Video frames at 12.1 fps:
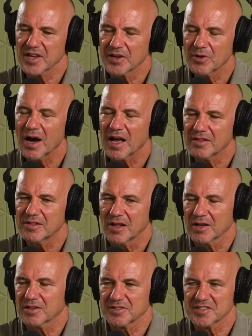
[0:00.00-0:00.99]
so you are
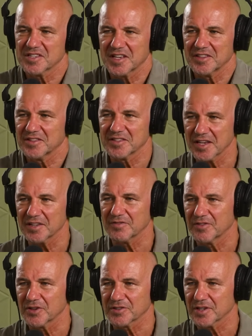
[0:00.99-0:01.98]
like it's skin to
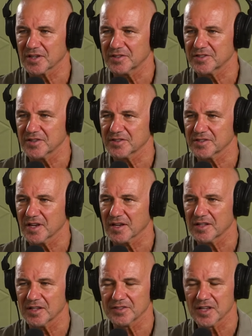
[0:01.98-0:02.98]
skin virtually because you're
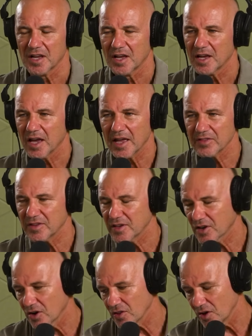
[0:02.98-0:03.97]
so close. And
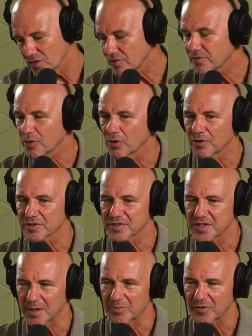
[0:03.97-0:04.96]
you got on the floor,
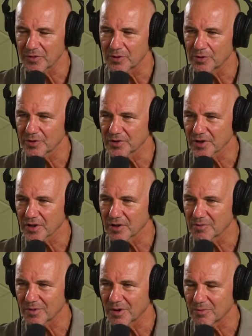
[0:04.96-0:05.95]
it's timber floor, and you got
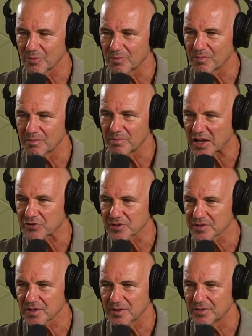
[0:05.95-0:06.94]
a
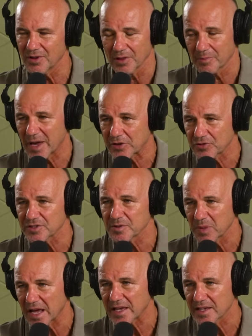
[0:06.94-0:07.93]
mattress, not a mattress,
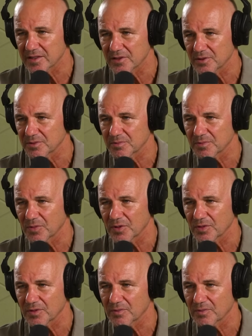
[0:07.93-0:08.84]
a blanket, or what?